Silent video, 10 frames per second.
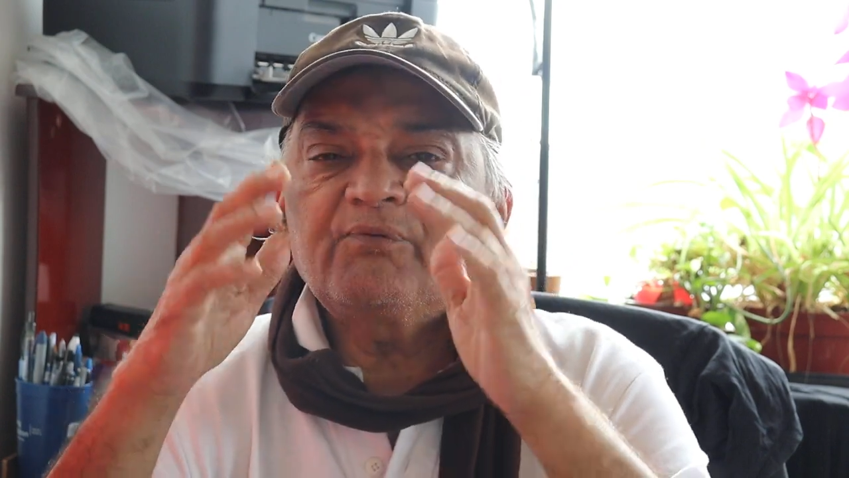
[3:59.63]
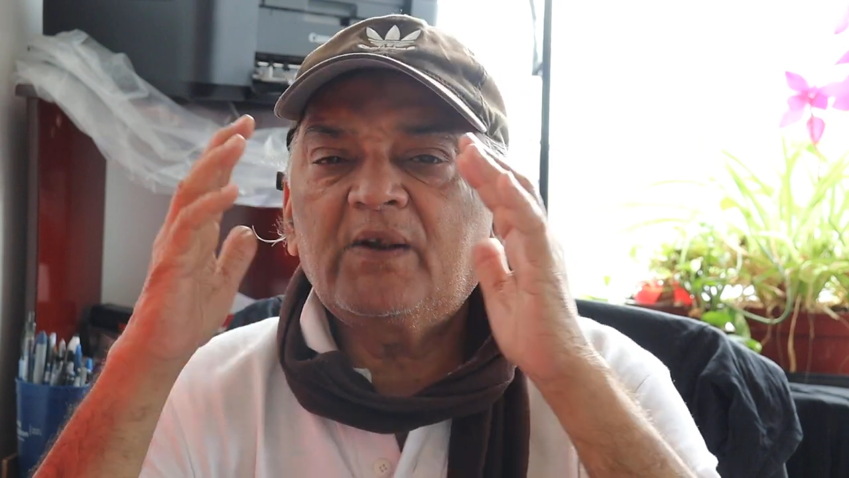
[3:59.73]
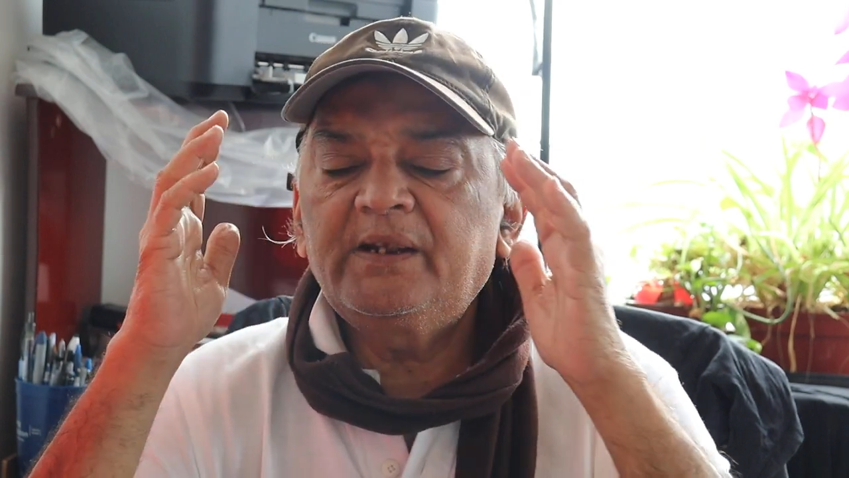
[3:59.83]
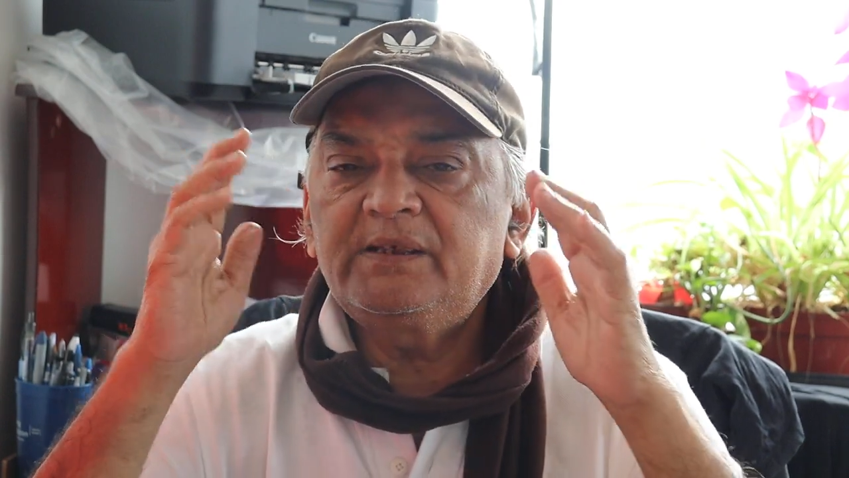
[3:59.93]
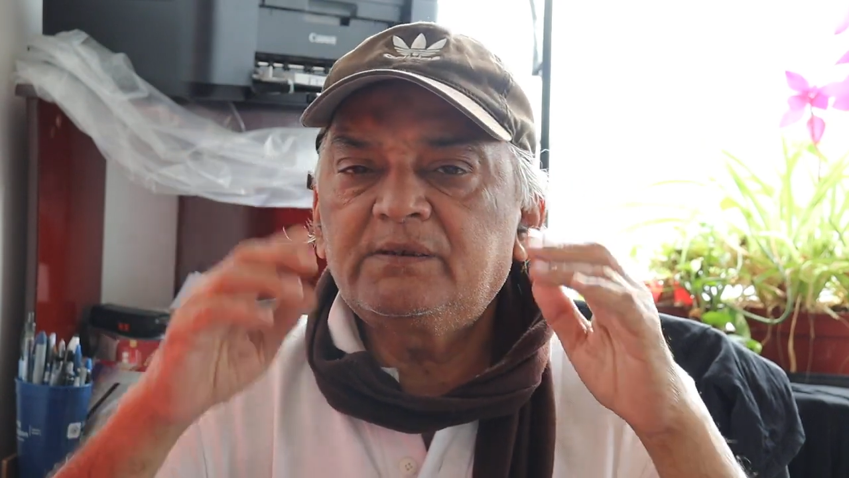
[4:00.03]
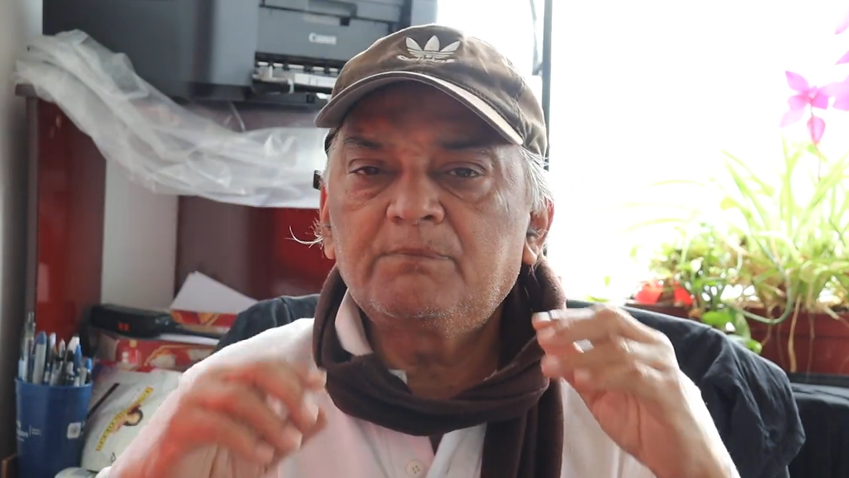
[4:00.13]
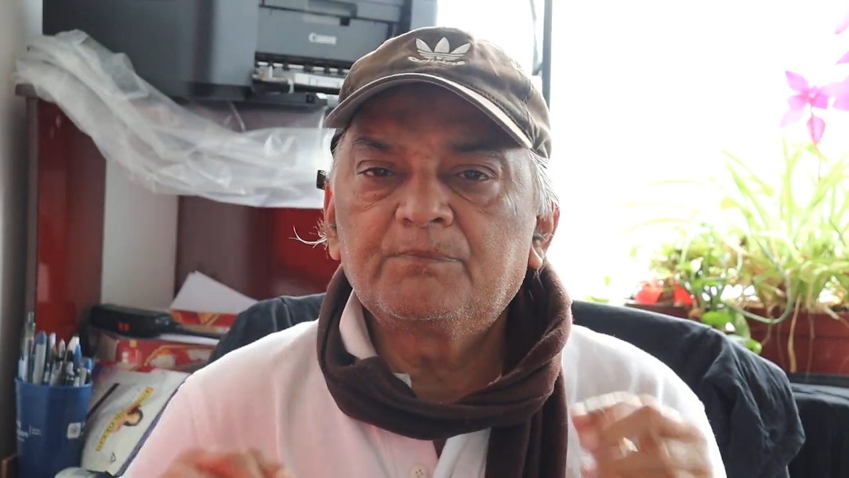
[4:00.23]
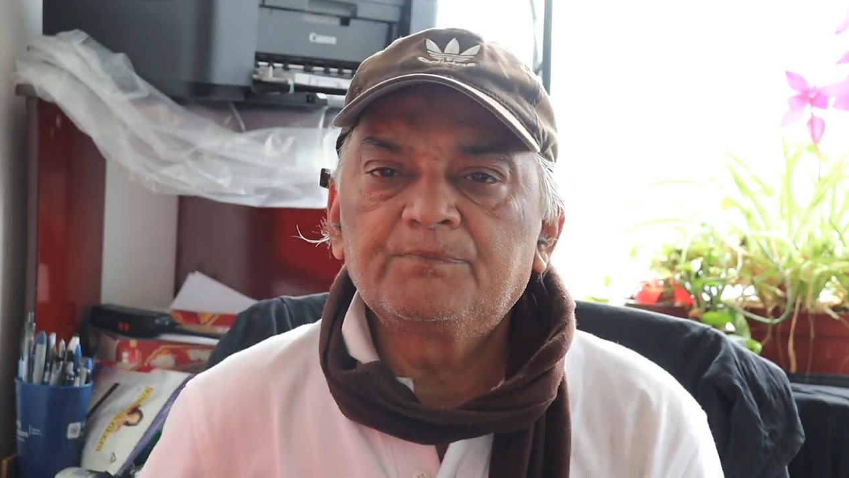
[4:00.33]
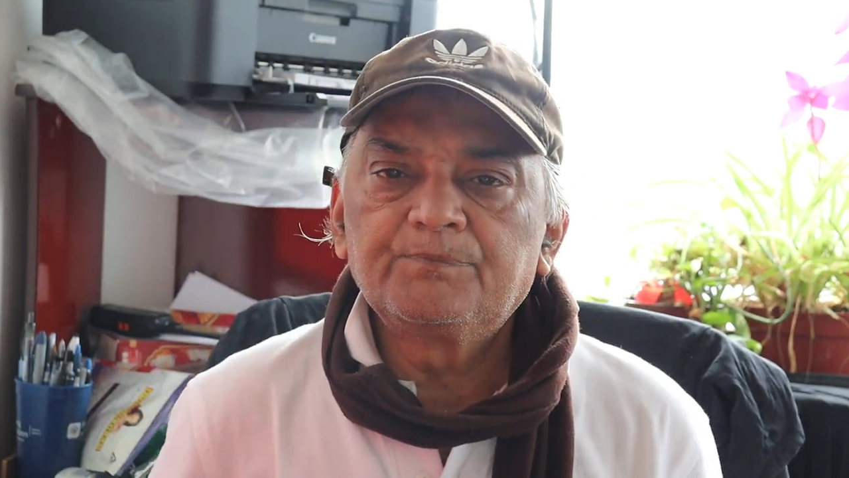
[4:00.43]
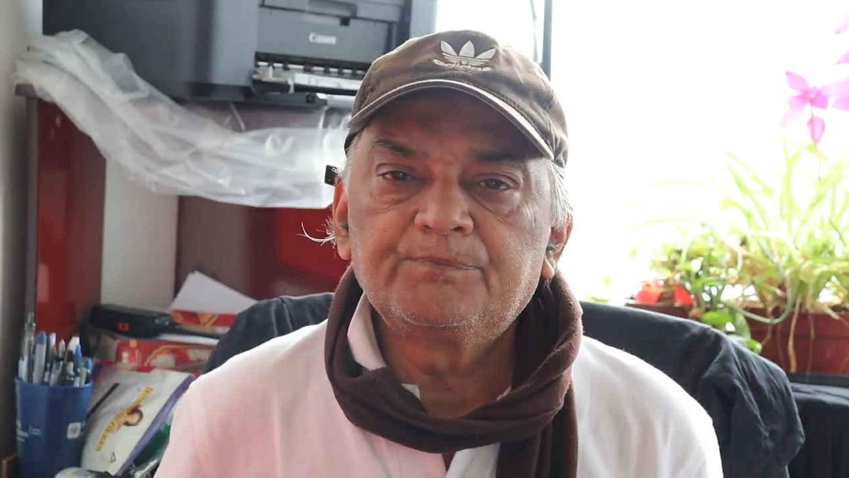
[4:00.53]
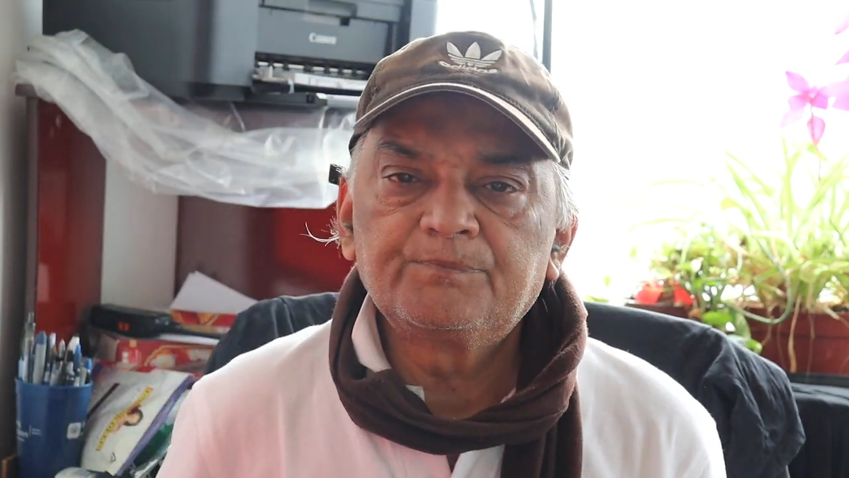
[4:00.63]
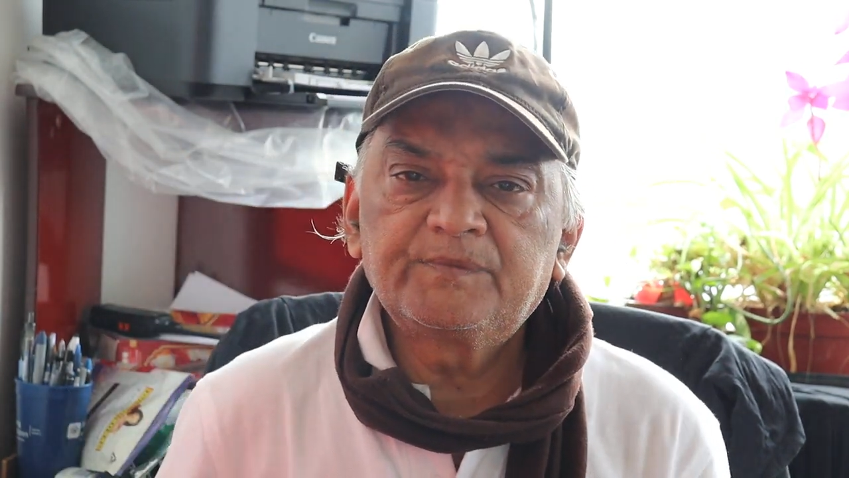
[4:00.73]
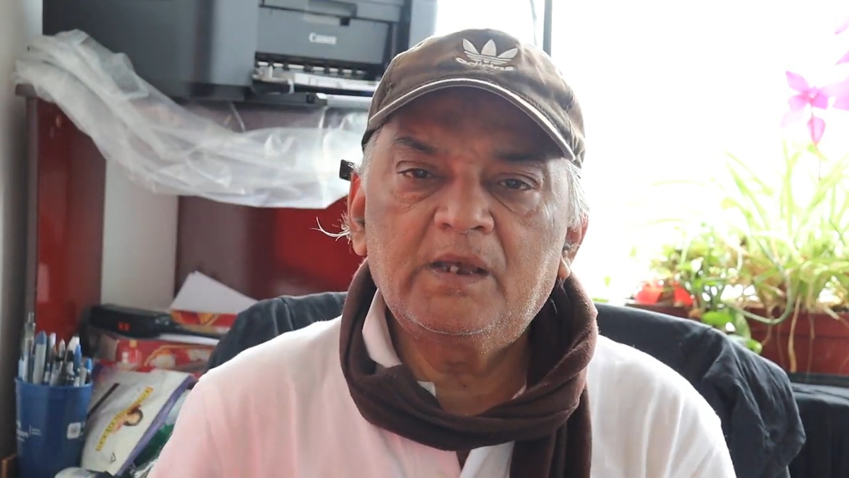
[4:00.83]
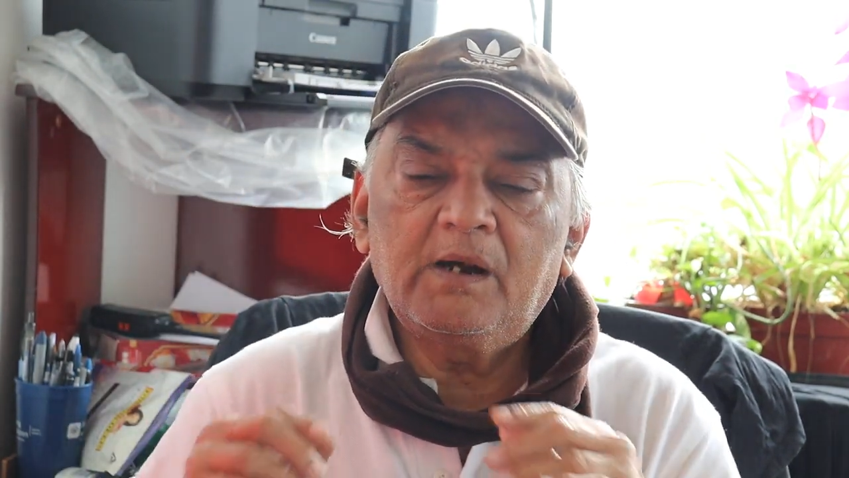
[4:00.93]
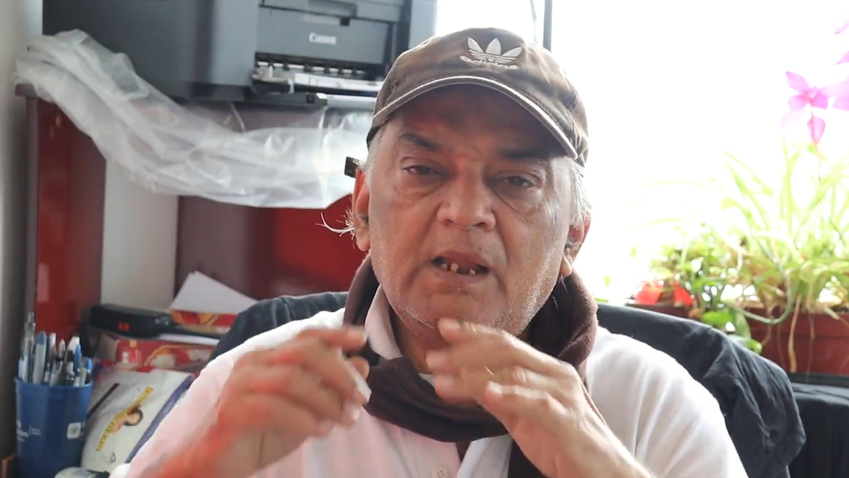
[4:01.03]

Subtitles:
fraudies. They